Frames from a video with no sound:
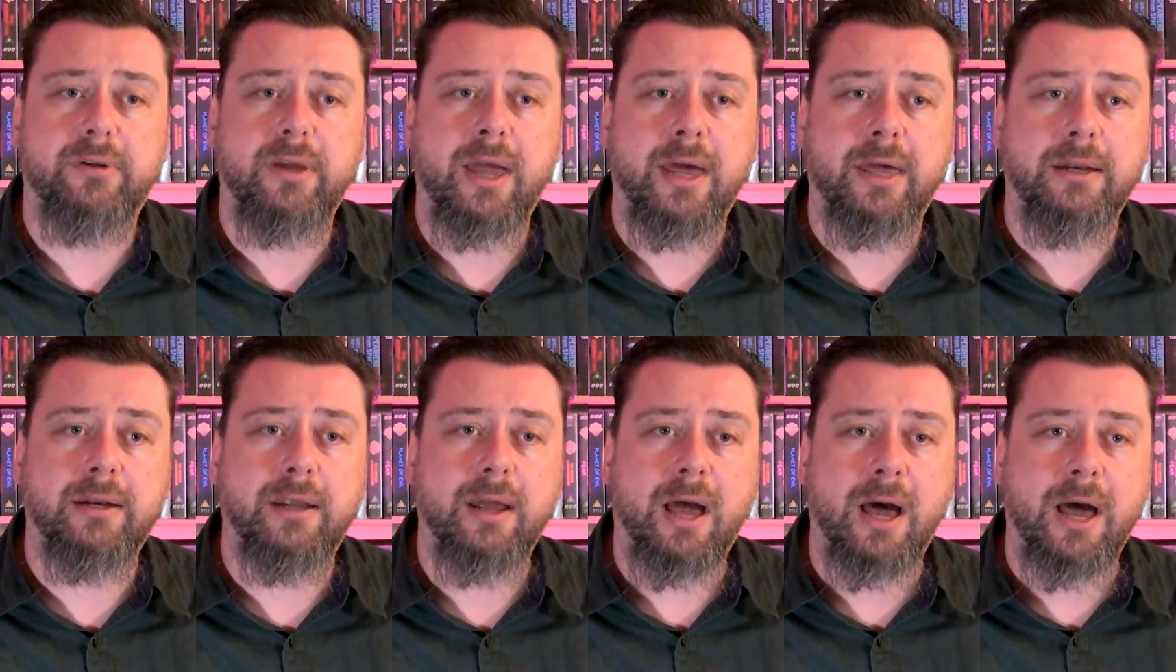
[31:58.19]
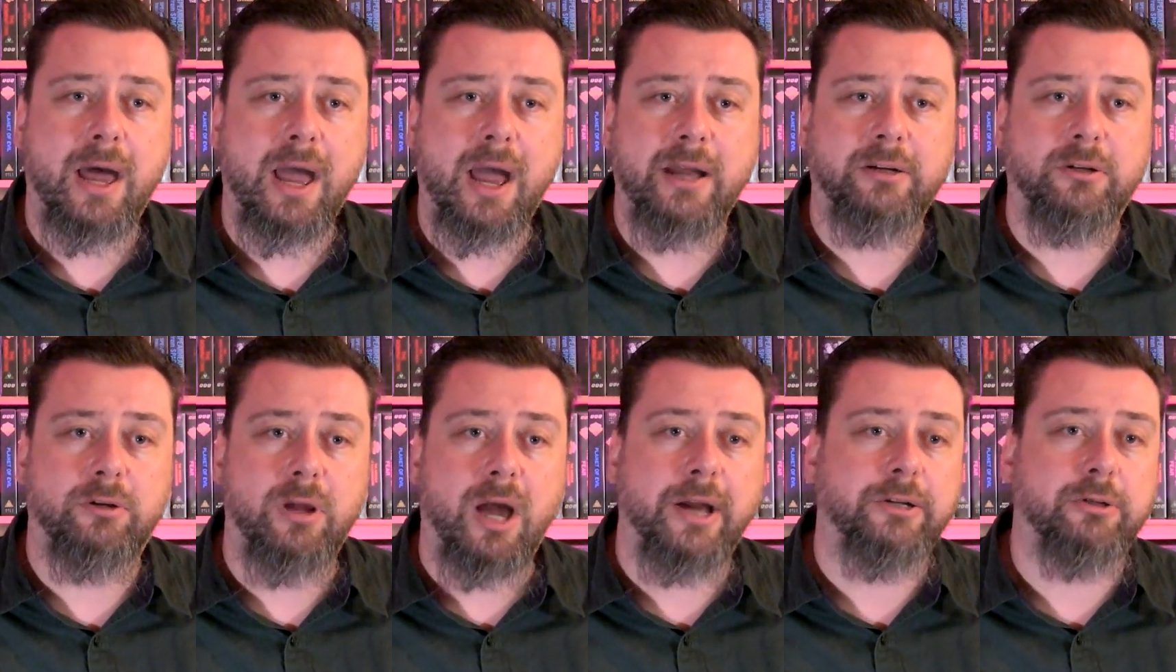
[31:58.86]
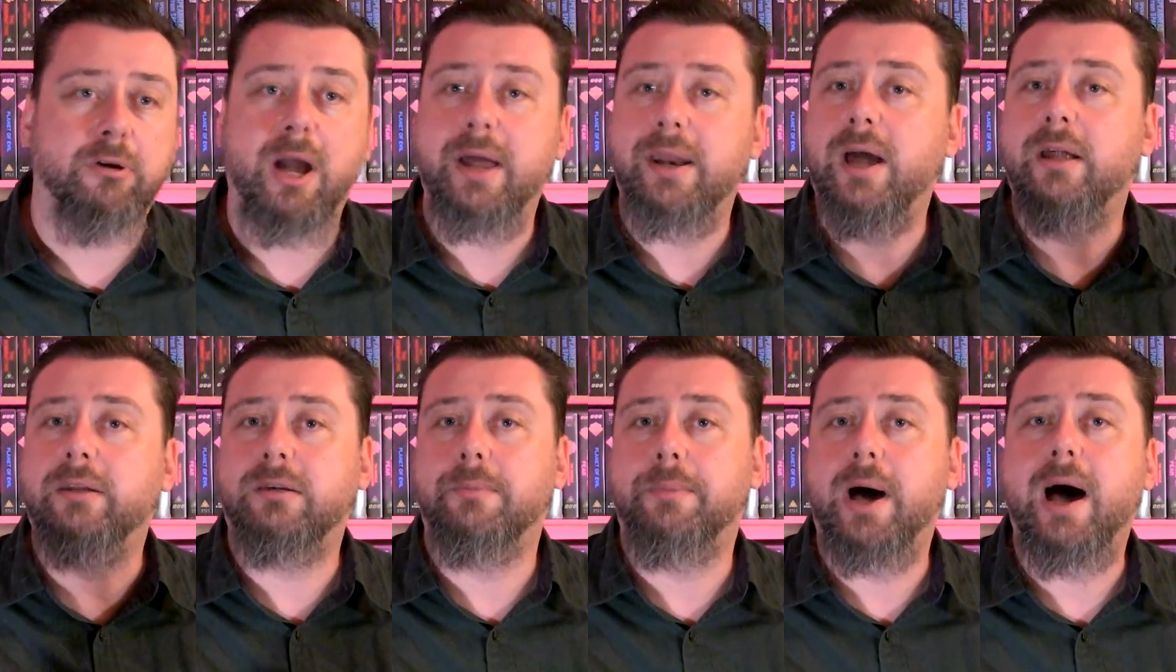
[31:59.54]
And I, I, I try
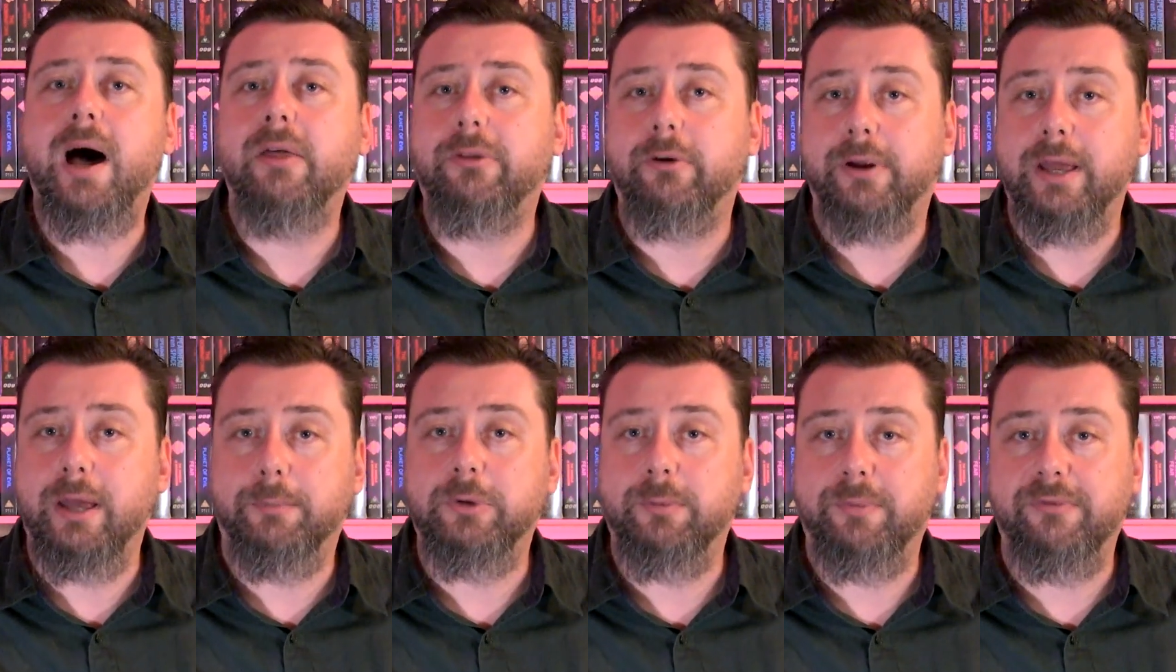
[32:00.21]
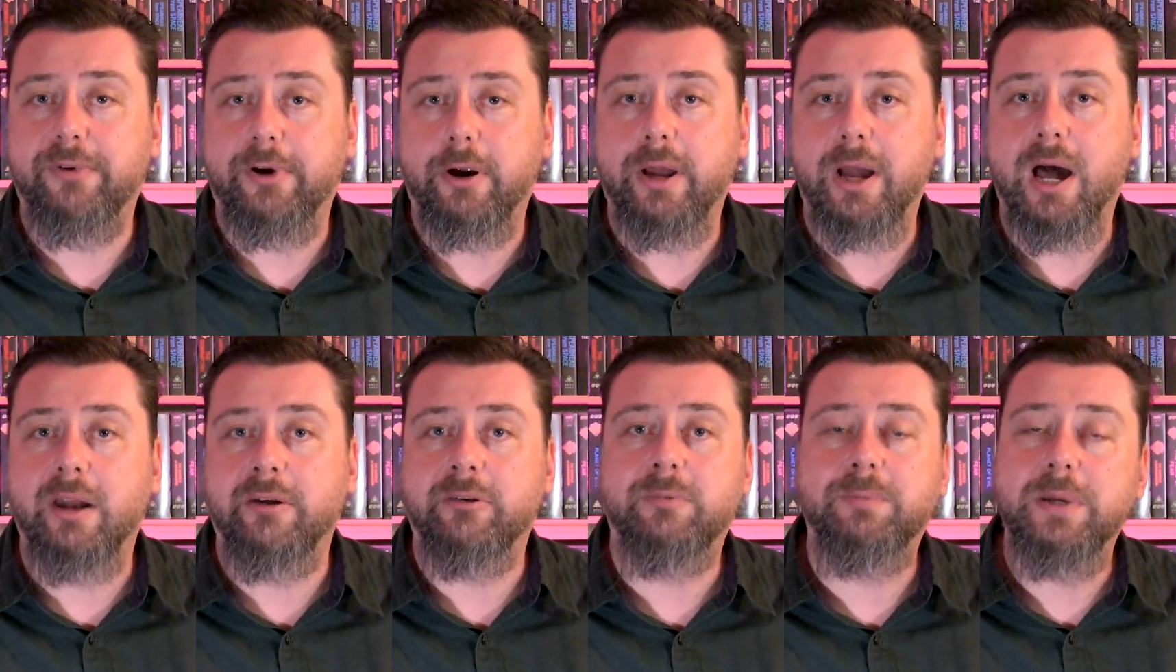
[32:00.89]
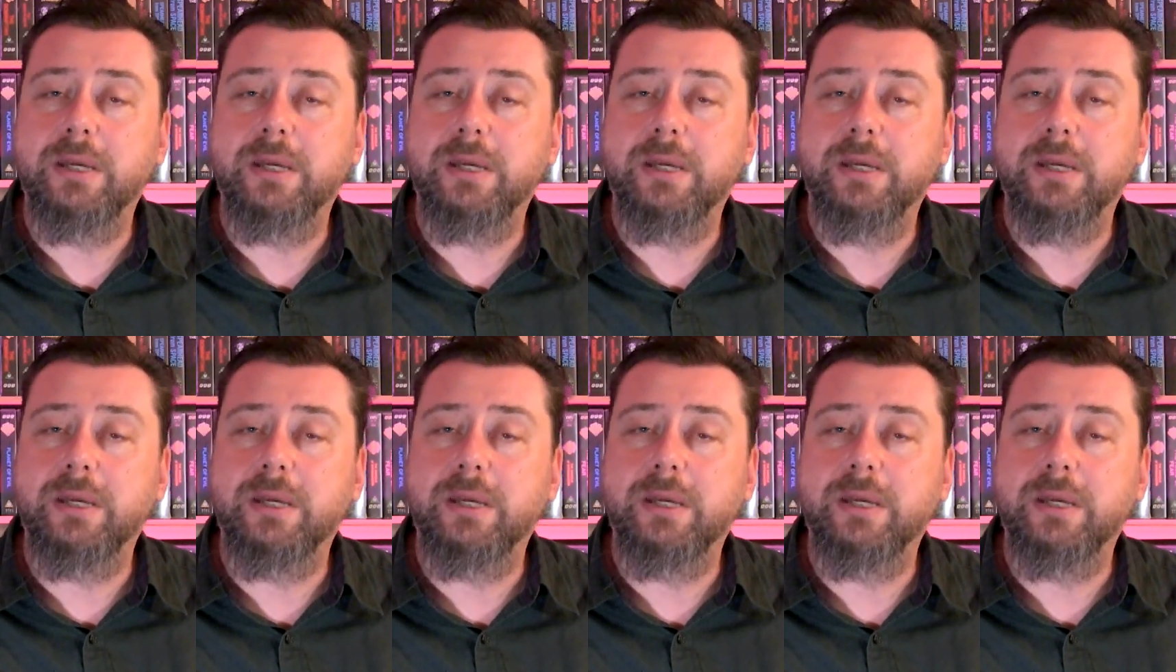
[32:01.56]
not to bother him, to be very honest,